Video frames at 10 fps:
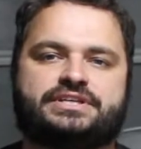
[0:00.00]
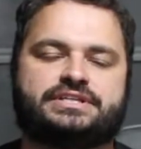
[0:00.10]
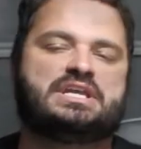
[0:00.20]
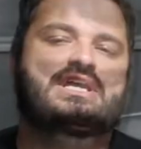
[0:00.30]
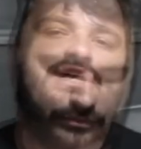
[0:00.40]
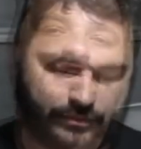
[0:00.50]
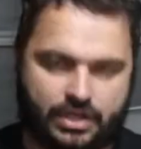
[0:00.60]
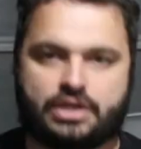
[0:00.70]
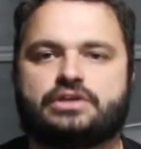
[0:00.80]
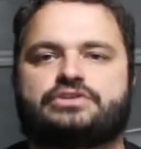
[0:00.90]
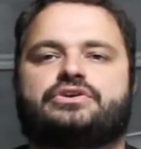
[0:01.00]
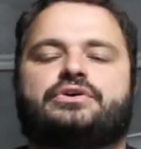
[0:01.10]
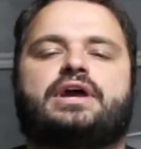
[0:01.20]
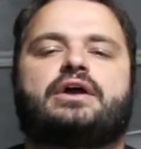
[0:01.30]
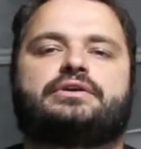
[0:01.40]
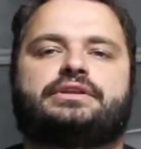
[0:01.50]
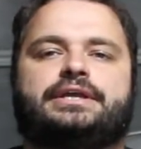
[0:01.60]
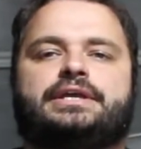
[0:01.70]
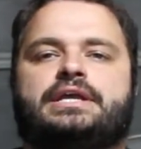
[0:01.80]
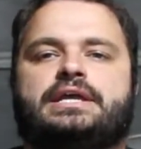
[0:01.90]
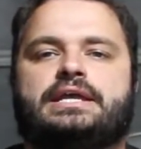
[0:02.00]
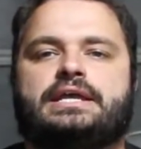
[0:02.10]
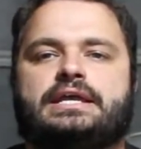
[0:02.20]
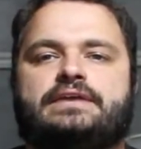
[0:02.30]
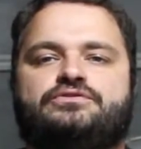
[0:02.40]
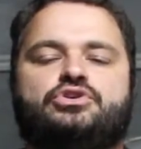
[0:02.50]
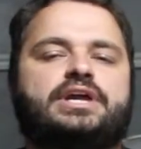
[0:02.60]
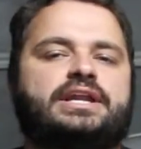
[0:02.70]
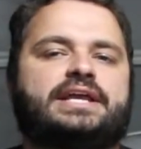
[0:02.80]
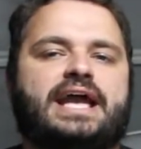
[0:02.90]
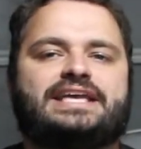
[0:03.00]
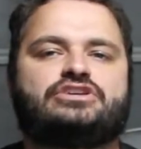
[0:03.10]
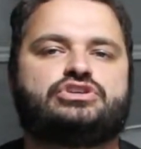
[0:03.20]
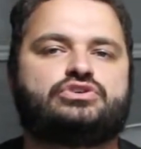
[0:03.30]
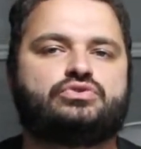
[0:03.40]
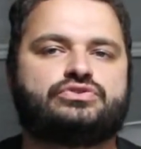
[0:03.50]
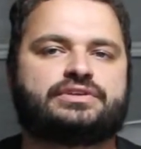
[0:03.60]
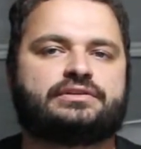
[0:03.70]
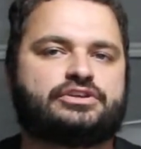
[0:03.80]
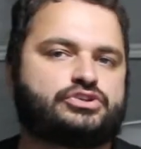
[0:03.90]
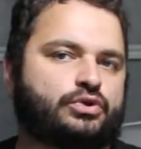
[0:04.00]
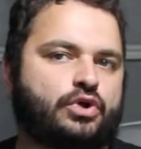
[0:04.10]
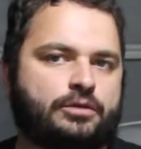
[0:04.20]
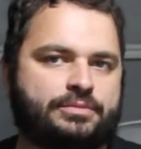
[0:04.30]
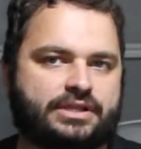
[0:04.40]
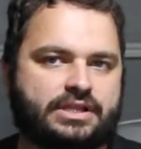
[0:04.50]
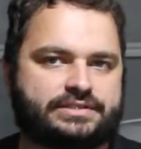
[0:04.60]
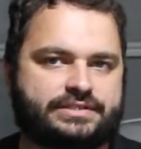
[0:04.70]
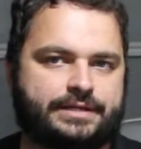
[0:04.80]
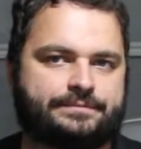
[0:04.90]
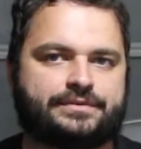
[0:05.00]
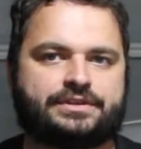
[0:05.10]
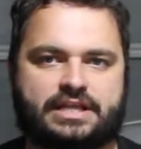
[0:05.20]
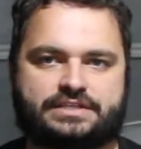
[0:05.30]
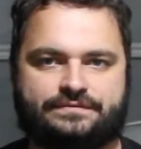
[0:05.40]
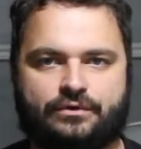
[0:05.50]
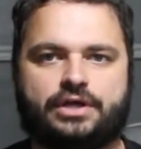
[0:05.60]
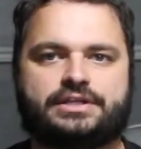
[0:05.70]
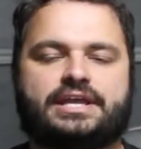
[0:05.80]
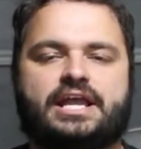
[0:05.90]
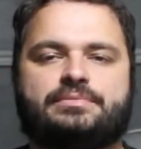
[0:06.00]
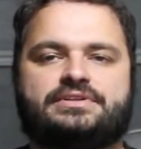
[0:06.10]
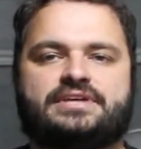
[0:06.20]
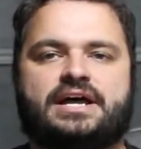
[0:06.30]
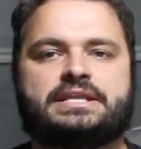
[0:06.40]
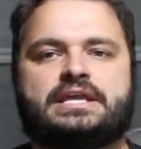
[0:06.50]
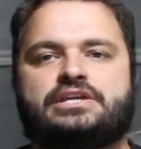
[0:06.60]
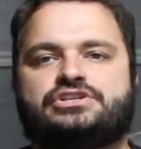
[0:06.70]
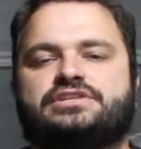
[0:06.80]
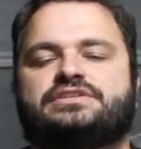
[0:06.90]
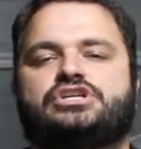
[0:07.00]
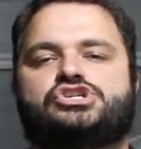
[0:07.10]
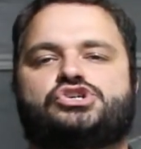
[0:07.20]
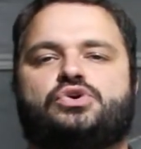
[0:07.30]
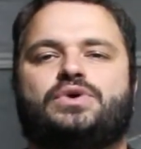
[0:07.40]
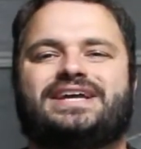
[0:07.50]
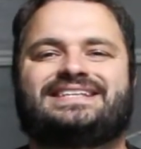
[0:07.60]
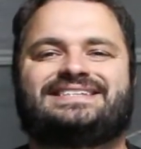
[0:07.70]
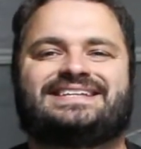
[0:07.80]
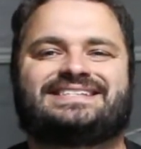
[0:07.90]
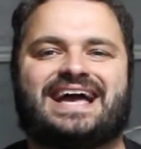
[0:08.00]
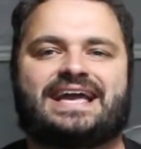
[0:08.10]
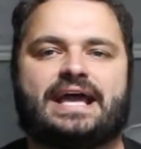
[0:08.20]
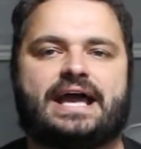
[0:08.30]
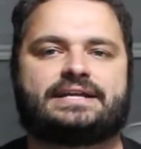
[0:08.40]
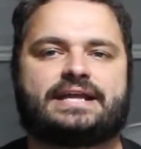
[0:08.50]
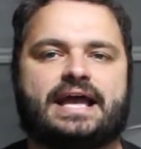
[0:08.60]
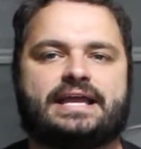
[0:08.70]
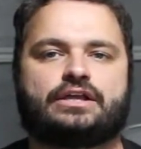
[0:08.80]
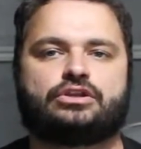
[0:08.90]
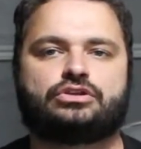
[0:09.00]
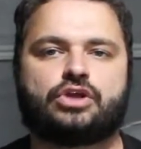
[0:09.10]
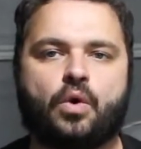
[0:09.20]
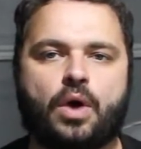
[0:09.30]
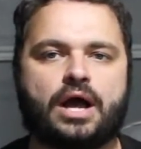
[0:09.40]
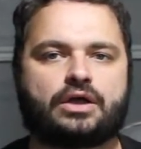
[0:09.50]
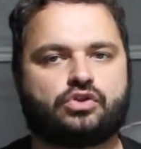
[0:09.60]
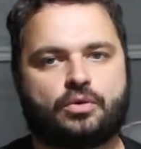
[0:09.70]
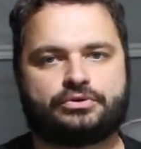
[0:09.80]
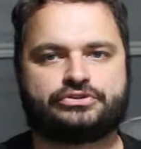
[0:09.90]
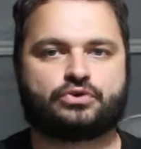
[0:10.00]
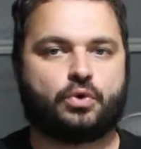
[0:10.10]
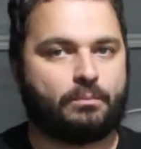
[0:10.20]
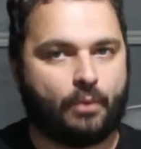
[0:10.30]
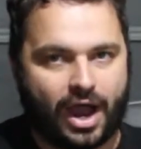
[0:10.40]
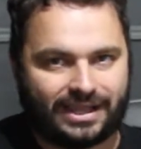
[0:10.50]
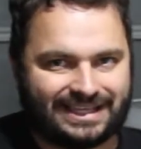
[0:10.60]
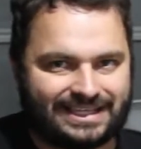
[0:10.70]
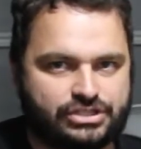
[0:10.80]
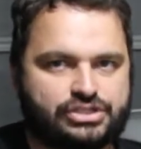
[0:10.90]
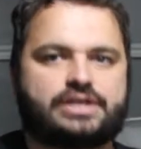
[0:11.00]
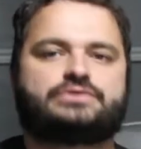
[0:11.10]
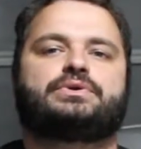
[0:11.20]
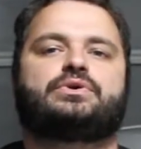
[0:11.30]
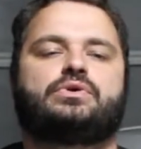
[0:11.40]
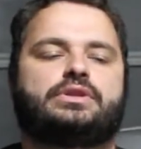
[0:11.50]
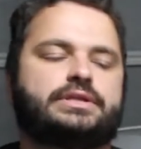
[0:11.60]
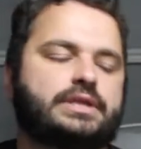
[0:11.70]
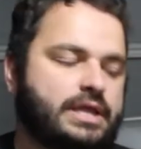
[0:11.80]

in. So currently, if you're getting a used digital cockpit cluster, that's fine, it can be done. Just ensure it is at a lower kilometers or mileage, as we call it,